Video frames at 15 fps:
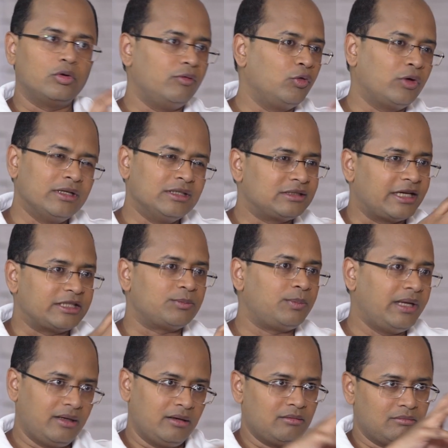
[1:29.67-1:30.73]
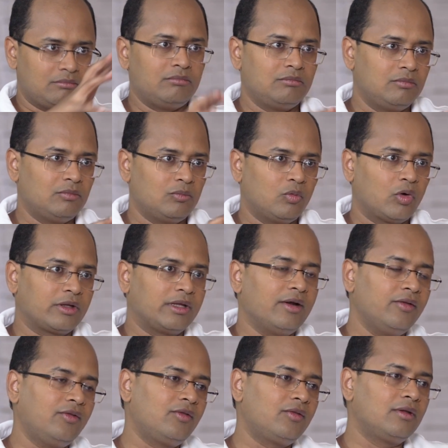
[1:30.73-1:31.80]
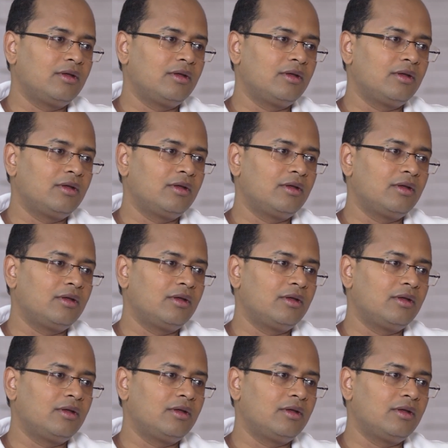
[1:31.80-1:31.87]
if you can just explain what that is.